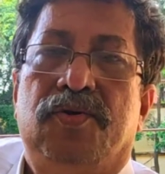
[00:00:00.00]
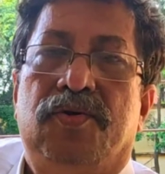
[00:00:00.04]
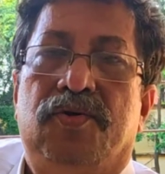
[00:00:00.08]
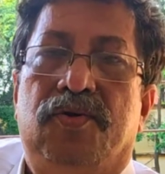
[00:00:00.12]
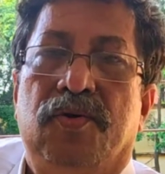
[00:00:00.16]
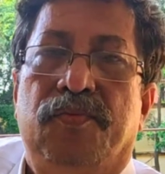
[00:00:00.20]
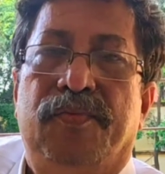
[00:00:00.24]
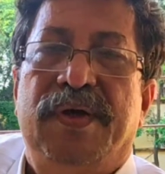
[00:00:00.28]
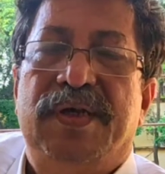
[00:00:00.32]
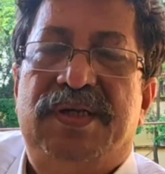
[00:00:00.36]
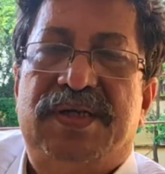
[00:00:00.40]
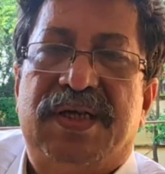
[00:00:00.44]

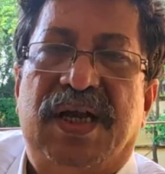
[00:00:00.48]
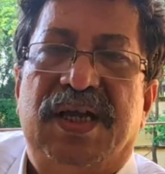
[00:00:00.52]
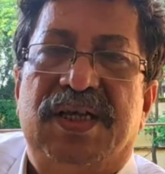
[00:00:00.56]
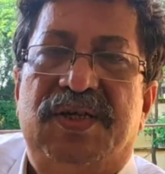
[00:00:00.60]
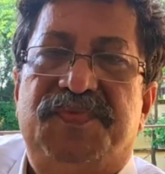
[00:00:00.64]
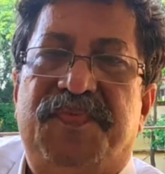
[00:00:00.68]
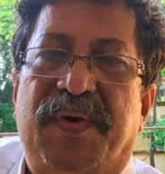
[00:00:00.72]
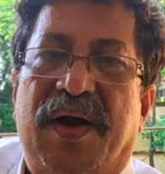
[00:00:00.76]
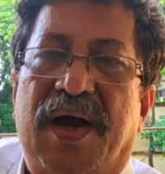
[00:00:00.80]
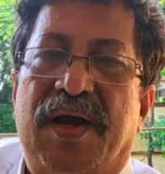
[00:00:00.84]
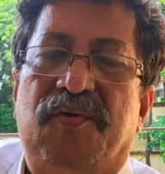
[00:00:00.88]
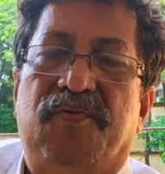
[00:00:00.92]
To be
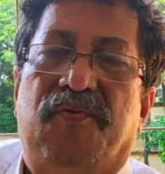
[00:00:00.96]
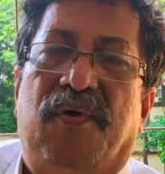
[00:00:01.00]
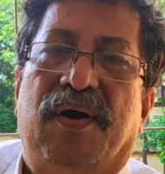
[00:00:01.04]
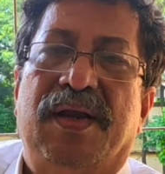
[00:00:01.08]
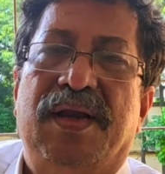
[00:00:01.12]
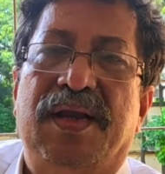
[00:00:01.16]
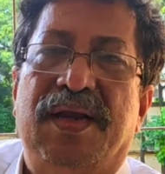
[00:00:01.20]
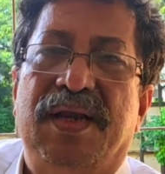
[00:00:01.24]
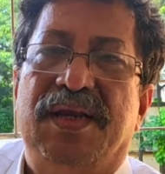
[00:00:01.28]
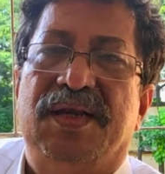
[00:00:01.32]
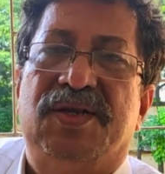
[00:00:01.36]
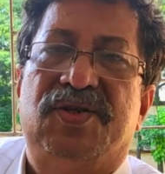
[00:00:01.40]
satisfied what
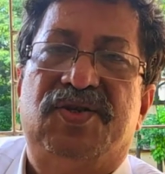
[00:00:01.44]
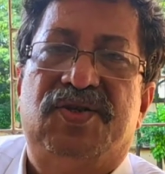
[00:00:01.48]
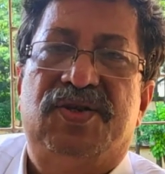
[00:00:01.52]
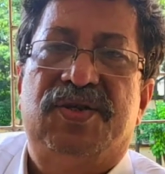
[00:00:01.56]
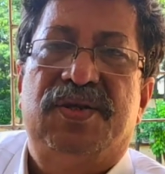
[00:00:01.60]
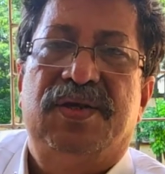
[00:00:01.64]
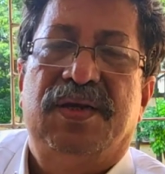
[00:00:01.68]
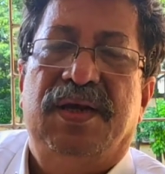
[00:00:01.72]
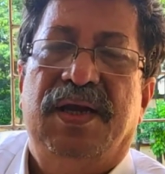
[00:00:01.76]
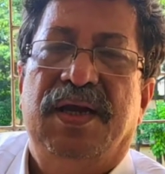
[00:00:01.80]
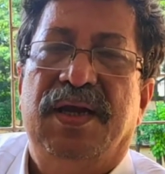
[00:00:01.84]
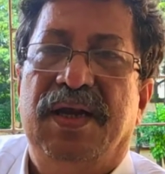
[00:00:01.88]
he needs
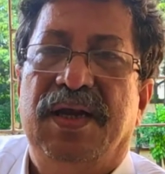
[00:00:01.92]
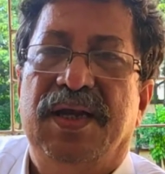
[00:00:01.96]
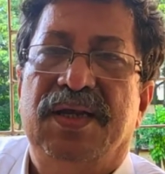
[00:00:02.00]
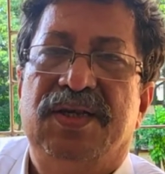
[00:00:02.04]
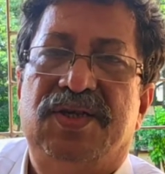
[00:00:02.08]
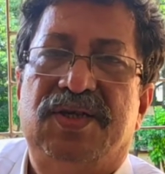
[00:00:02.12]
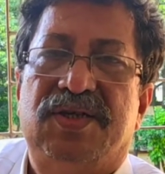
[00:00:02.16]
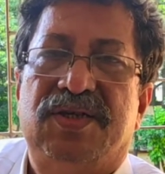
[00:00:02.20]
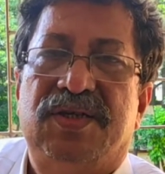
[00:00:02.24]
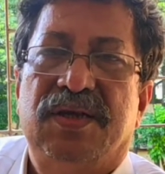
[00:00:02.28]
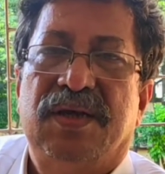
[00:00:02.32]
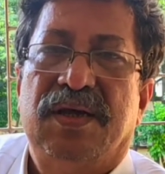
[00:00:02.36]

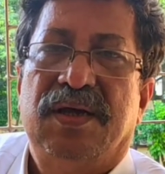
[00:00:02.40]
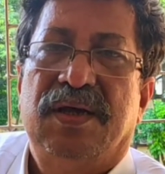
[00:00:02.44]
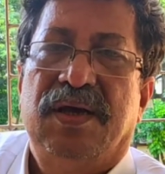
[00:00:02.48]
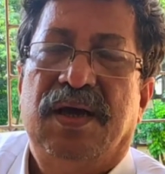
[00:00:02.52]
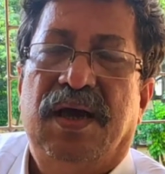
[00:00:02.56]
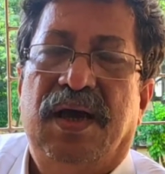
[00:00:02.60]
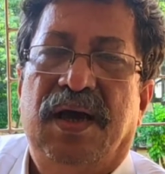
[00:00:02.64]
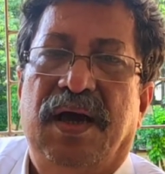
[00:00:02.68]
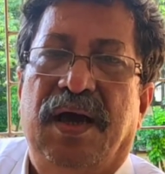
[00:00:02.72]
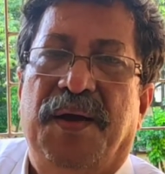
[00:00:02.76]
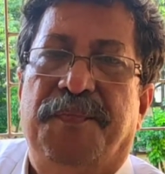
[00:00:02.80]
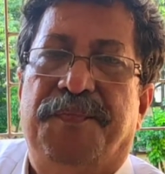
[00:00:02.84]

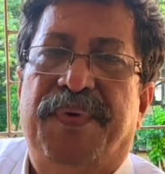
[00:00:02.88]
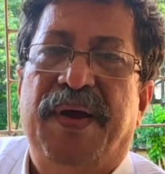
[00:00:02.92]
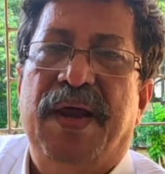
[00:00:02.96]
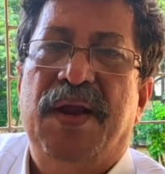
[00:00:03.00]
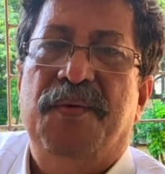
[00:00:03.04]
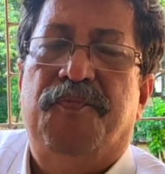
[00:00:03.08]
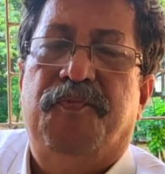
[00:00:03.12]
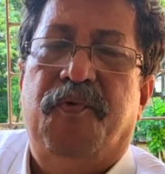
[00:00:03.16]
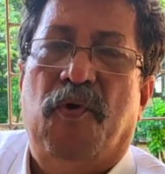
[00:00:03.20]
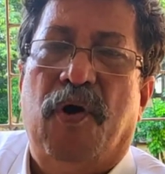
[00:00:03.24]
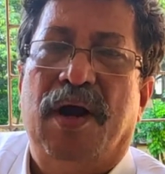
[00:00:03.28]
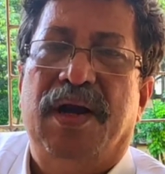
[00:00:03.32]
a
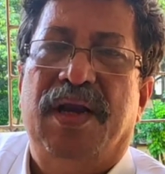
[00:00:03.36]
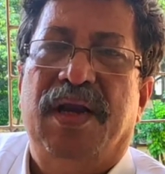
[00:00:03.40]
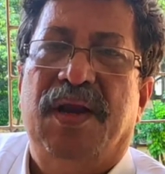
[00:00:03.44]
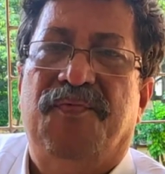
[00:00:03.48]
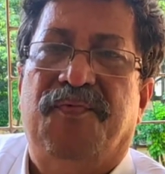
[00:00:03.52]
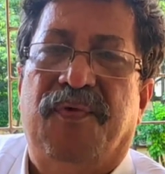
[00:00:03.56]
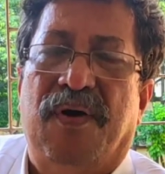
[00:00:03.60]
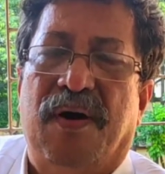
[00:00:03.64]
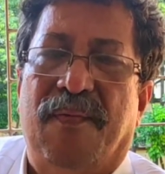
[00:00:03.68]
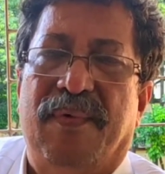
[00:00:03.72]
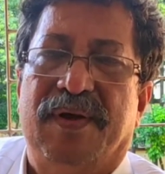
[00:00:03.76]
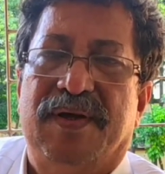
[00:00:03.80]
pinpoint
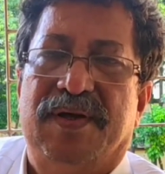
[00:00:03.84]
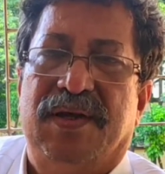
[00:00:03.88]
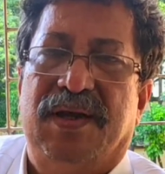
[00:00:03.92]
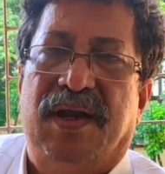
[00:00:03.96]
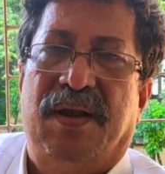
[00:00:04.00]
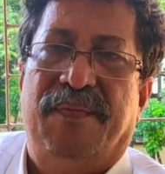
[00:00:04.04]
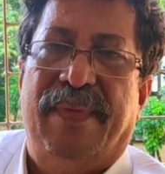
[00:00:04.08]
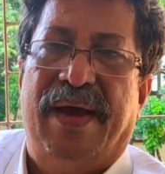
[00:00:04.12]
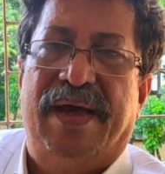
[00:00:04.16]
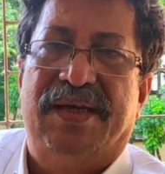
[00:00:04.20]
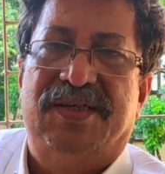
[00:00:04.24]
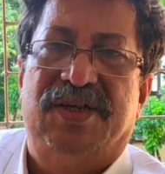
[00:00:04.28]
information
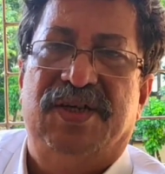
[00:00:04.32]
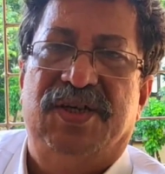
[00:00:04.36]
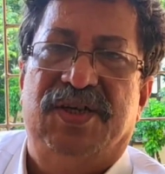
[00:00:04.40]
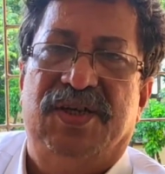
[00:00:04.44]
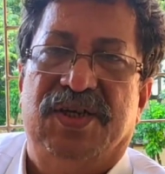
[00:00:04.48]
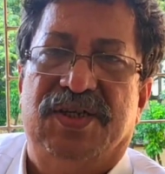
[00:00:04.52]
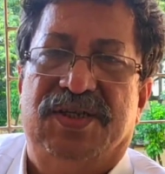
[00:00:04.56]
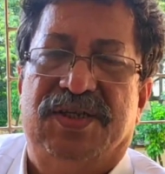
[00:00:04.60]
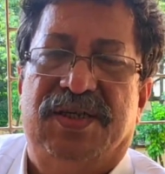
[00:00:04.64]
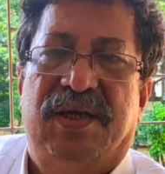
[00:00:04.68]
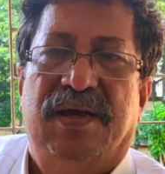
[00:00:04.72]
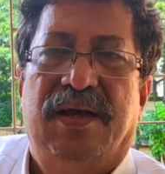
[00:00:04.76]
and
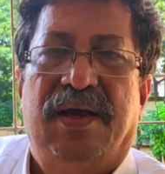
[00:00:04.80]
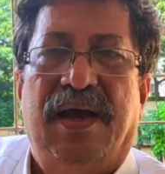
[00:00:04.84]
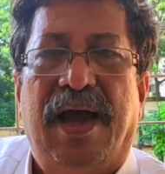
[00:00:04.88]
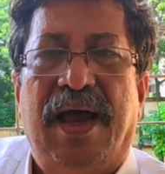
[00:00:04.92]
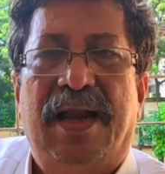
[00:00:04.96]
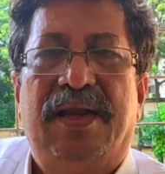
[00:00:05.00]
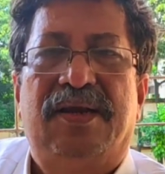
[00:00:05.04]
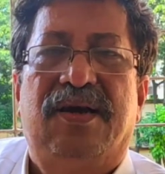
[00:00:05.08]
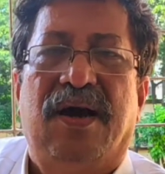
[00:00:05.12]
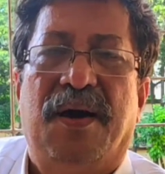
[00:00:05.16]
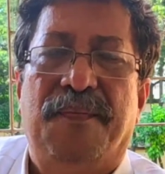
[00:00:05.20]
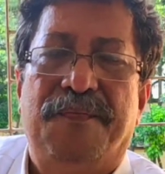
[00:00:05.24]
messages
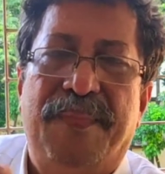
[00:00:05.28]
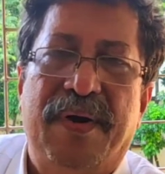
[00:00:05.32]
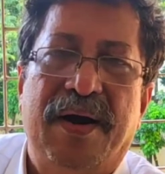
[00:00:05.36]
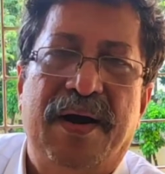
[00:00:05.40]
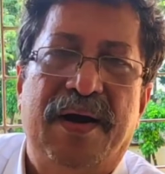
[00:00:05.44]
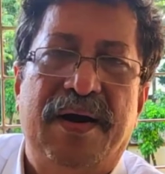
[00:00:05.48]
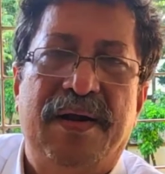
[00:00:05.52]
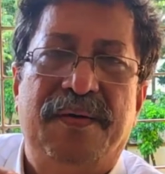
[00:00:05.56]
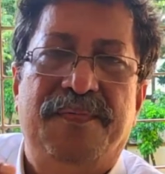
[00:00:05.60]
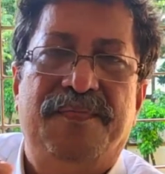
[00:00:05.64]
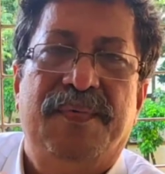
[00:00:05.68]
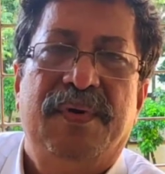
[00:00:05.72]
and
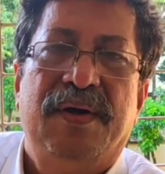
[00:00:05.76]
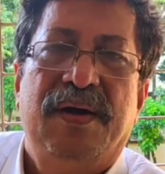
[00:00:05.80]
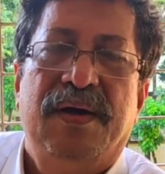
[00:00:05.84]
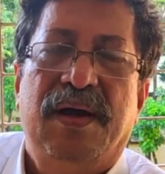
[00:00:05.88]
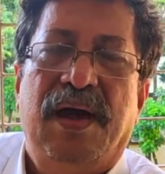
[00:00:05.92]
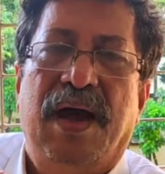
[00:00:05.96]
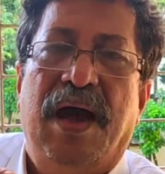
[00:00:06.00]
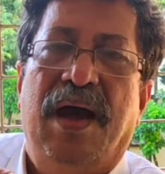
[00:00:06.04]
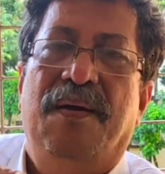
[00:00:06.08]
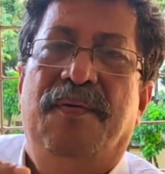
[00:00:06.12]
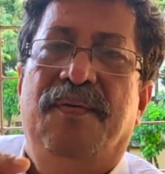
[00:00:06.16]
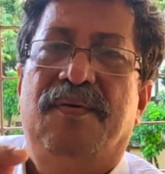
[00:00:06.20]
comparative
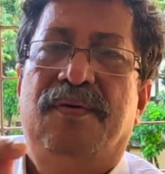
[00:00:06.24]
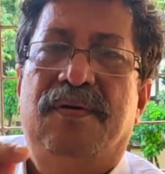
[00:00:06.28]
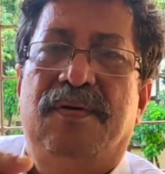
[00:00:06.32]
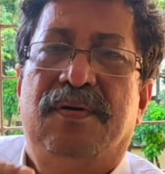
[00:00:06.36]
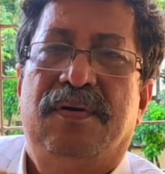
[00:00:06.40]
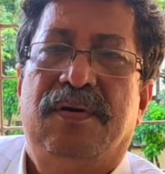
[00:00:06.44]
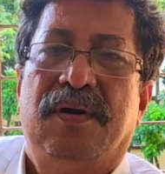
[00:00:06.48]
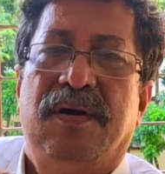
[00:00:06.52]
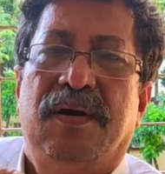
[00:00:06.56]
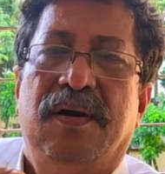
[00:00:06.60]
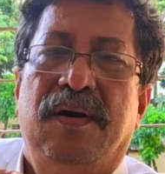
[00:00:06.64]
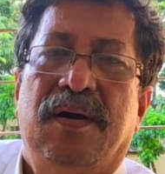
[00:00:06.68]
and
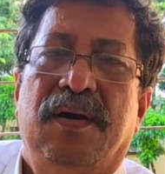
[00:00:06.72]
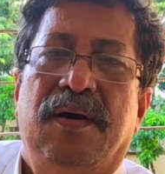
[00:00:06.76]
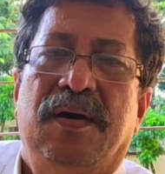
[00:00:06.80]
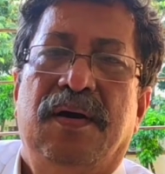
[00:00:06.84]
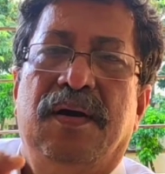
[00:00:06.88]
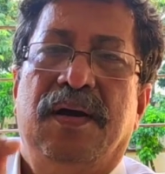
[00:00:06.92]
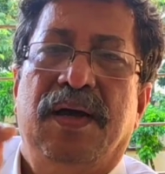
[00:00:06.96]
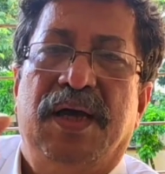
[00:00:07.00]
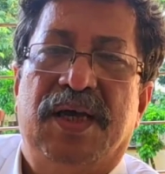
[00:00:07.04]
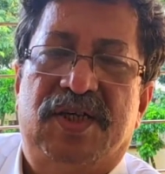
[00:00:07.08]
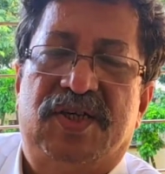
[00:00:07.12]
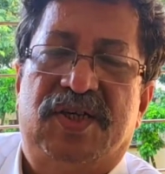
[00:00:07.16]

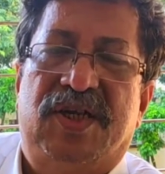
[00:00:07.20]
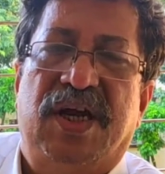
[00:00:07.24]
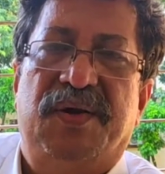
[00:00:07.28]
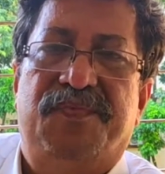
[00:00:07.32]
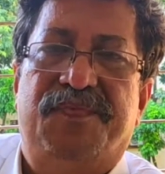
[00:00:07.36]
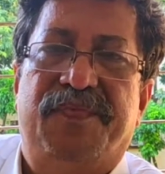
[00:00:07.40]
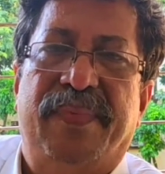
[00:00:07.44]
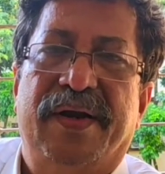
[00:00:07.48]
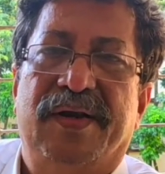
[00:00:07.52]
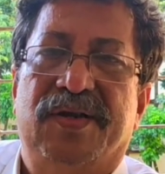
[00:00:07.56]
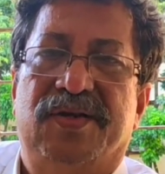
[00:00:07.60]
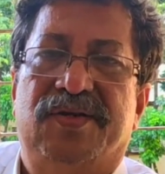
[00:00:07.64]
a
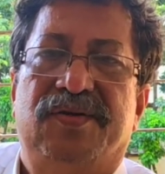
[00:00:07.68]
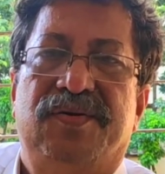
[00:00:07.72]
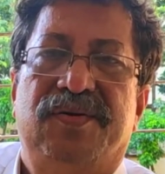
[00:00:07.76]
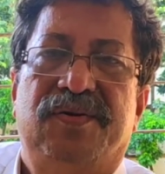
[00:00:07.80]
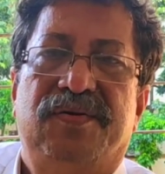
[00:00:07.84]
statement